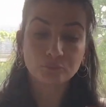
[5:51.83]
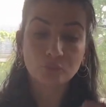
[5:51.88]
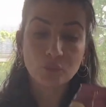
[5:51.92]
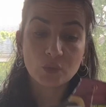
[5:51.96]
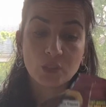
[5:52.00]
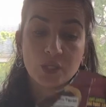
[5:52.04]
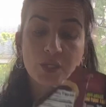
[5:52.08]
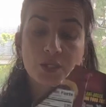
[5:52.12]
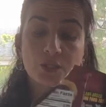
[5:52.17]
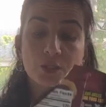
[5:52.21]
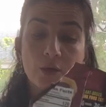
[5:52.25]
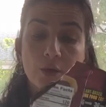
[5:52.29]

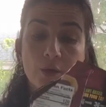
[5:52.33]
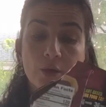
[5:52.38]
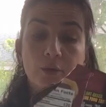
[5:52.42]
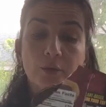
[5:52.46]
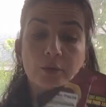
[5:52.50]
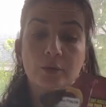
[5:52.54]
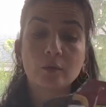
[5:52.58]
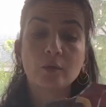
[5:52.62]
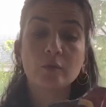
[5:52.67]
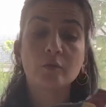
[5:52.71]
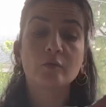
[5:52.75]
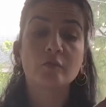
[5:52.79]
These
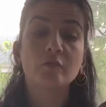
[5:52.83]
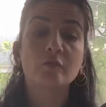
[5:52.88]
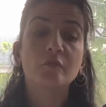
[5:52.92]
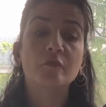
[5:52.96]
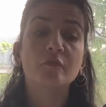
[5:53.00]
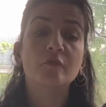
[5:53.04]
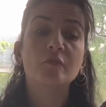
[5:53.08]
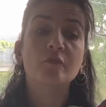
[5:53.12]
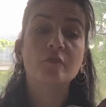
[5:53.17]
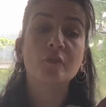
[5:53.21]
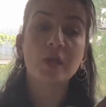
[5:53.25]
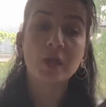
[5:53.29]
are
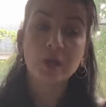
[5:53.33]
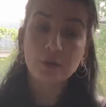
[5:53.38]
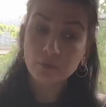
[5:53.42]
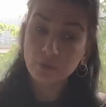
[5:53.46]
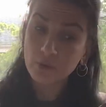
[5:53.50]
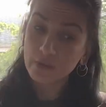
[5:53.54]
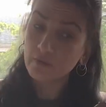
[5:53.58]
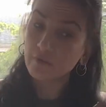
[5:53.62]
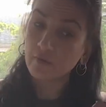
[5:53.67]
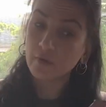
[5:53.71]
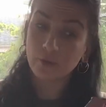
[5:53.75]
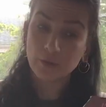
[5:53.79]

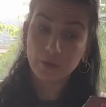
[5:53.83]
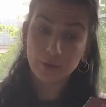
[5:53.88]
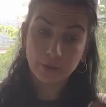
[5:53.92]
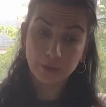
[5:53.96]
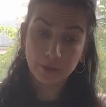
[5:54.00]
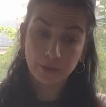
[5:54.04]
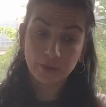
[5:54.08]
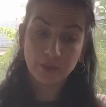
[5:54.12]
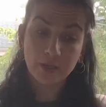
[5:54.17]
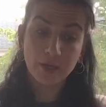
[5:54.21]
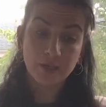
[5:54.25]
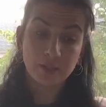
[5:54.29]
very, very
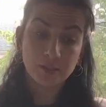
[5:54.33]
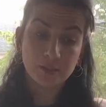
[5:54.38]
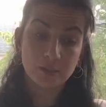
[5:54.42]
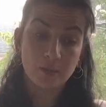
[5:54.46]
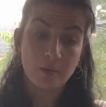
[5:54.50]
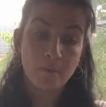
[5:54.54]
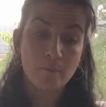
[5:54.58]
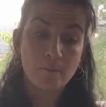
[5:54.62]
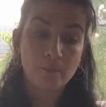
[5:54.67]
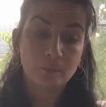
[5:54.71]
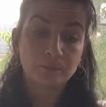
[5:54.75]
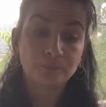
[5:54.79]
good, guys.
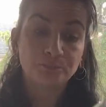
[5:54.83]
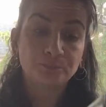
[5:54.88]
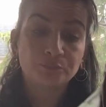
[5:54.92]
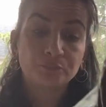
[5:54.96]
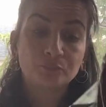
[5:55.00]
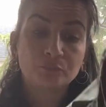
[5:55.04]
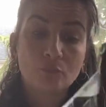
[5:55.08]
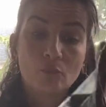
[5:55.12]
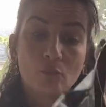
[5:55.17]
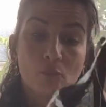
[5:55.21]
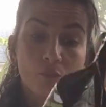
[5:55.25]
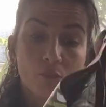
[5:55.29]

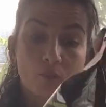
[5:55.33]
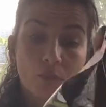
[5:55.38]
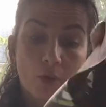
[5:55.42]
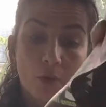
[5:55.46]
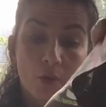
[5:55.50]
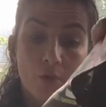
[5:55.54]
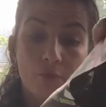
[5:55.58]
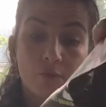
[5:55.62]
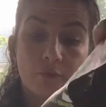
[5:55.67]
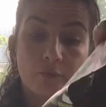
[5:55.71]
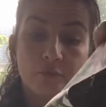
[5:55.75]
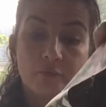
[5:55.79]

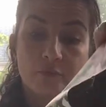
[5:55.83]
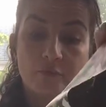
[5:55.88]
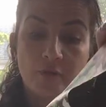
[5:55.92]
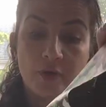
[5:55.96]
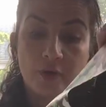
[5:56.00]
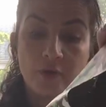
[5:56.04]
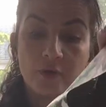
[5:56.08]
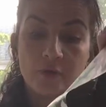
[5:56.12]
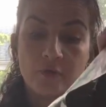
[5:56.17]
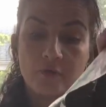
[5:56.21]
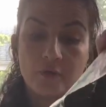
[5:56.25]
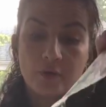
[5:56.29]

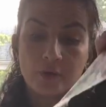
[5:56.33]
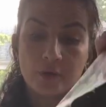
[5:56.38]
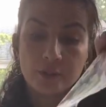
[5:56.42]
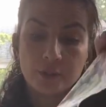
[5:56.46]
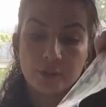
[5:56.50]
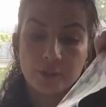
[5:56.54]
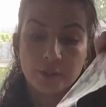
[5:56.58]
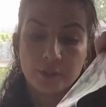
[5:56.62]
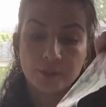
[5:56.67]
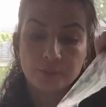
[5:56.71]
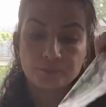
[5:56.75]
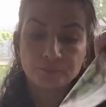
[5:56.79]
Very, very
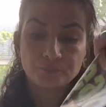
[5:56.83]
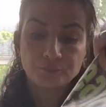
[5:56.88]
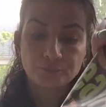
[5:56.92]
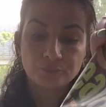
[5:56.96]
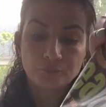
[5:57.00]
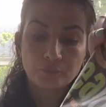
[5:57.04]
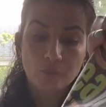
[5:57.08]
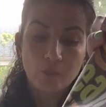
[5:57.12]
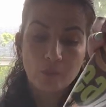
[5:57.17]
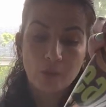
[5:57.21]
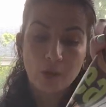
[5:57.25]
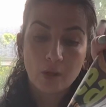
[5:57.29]
good.
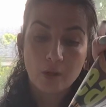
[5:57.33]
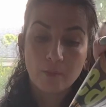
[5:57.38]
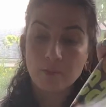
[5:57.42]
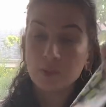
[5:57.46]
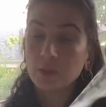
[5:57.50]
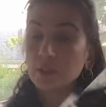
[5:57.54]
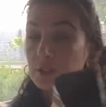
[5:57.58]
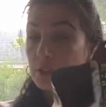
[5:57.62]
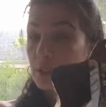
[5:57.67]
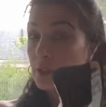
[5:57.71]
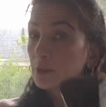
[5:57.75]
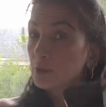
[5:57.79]
I'm
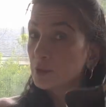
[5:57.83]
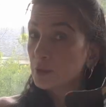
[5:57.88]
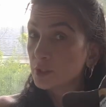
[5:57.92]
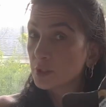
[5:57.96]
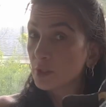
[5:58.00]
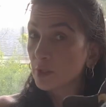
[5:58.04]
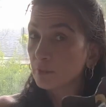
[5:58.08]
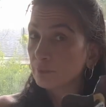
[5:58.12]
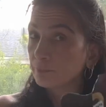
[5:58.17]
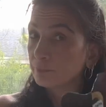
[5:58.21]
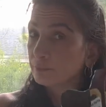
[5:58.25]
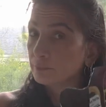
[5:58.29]
going to tell you
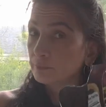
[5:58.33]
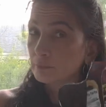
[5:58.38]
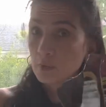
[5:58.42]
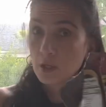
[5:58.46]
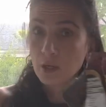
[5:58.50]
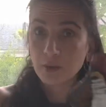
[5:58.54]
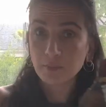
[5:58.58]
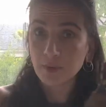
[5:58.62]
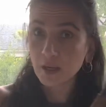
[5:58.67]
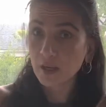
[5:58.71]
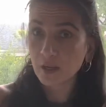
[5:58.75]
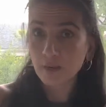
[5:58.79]
something.
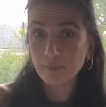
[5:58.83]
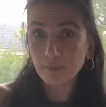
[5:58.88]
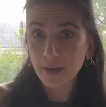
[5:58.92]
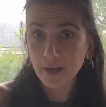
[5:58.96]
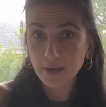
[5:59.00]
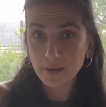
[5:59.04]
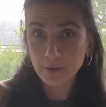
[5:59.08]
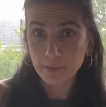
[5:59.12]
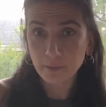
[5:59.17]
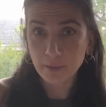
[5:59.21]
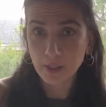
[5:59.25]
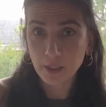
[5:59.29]
I'm not going to
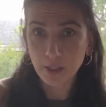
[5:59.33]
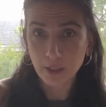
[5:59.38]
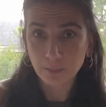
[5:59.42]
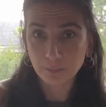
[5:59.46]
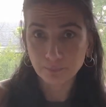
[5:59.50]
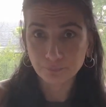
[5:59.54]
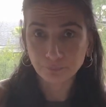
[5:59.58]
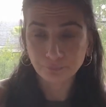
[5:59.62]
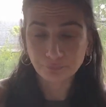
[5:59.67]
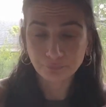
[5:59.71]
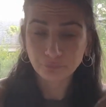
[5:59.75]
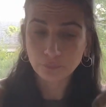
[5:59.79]
buy them again.